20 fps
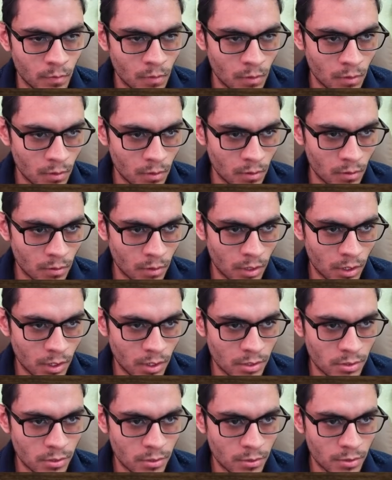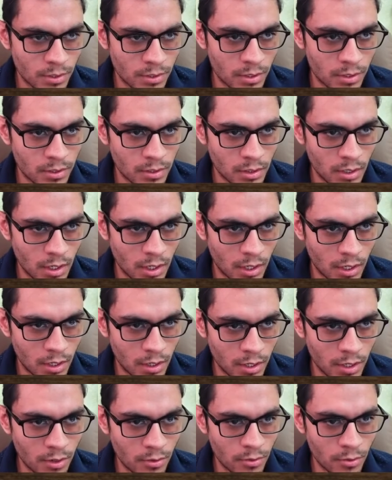Okay, so this is a
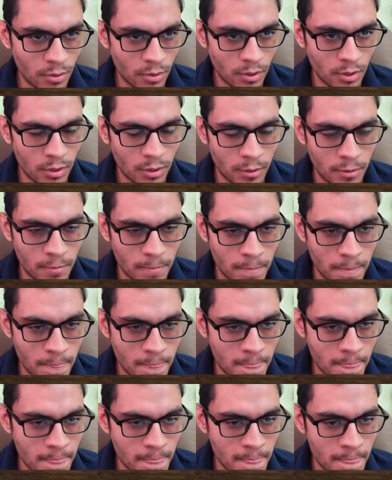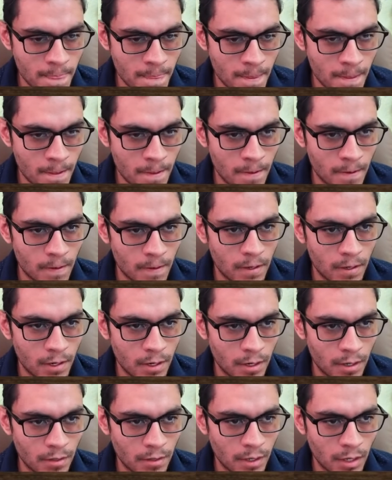clean rook.
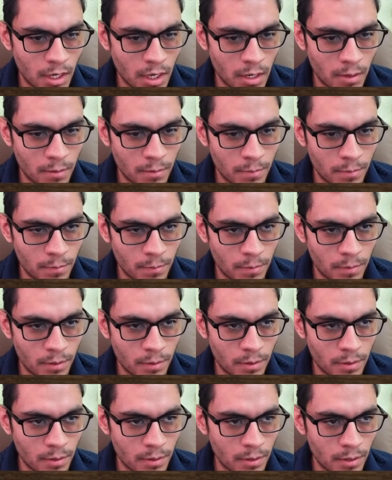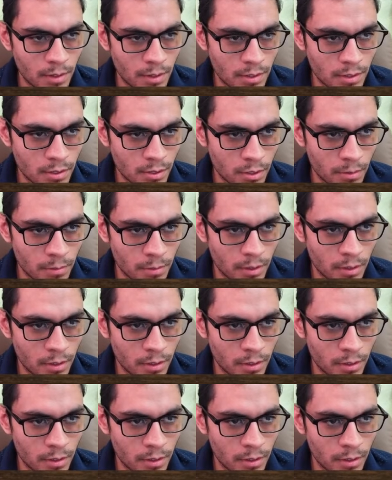And the game is over.